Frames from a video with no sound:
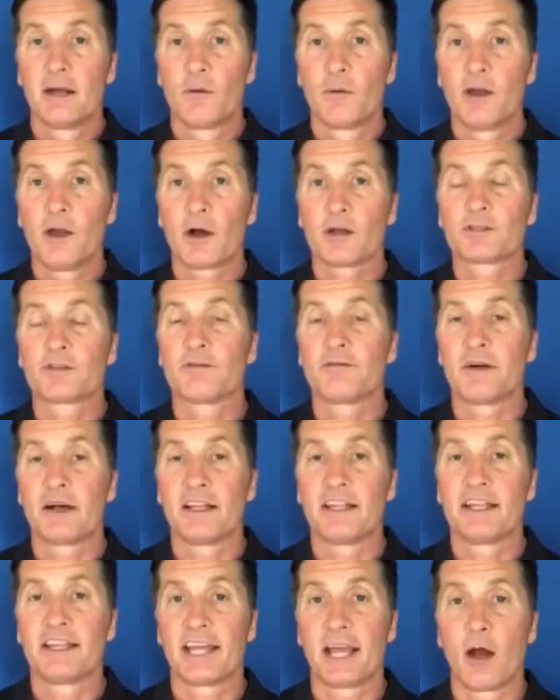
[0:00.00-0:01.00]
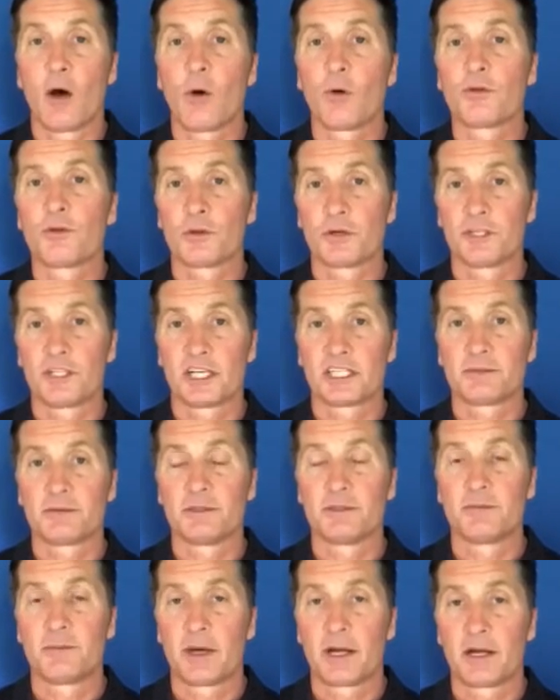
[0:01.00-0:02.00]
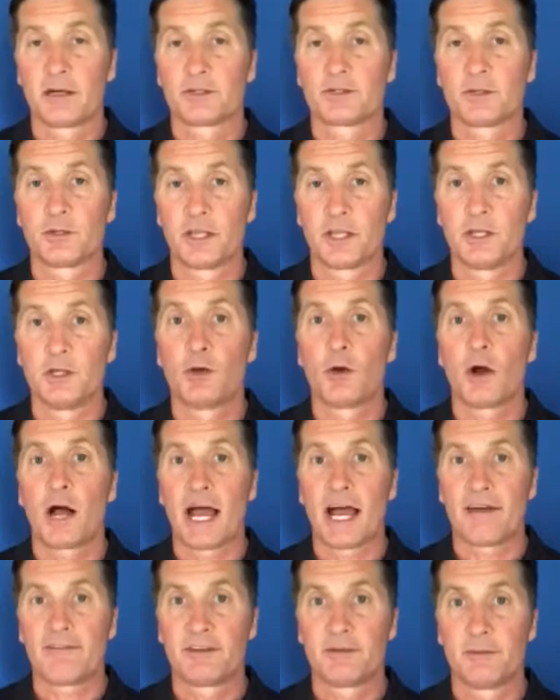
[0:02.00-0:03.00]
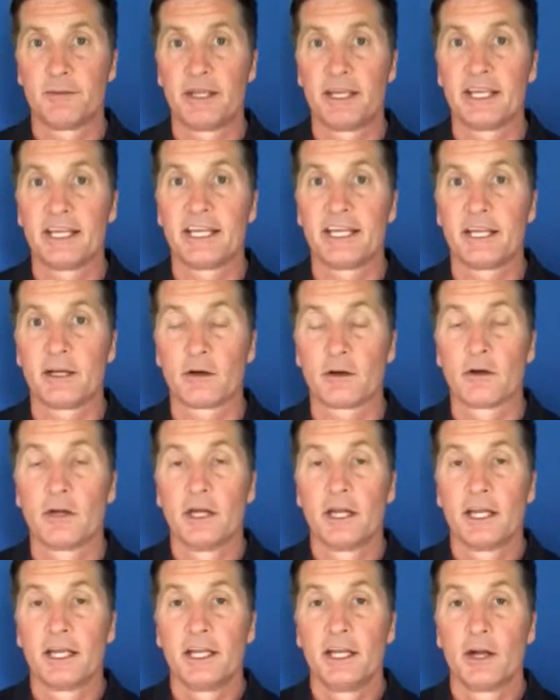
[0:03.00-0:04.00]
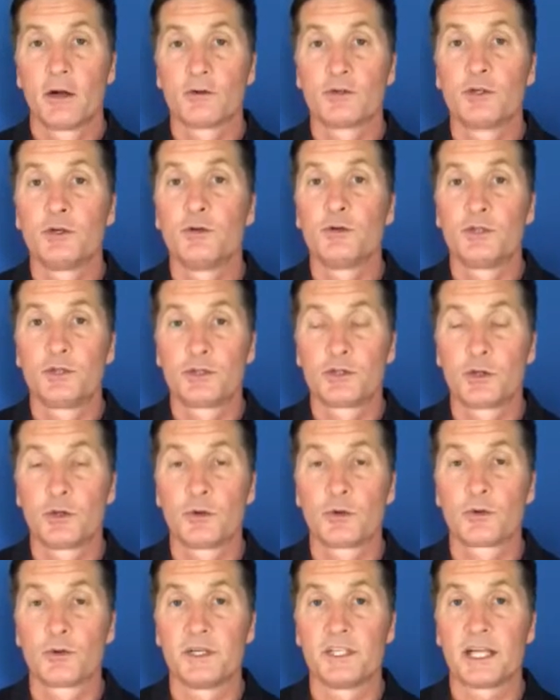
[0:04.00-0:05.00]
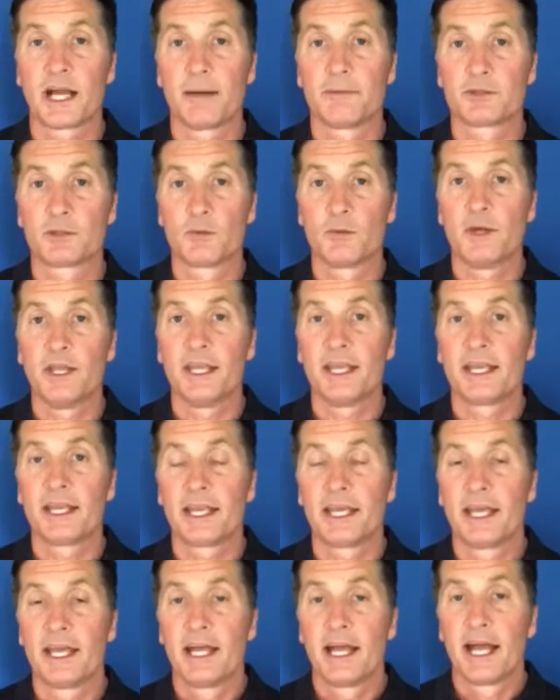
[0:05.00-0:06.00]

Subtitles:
we also find that they hold their adjustments better so that you don't have to be in here, you know, two or three times a week.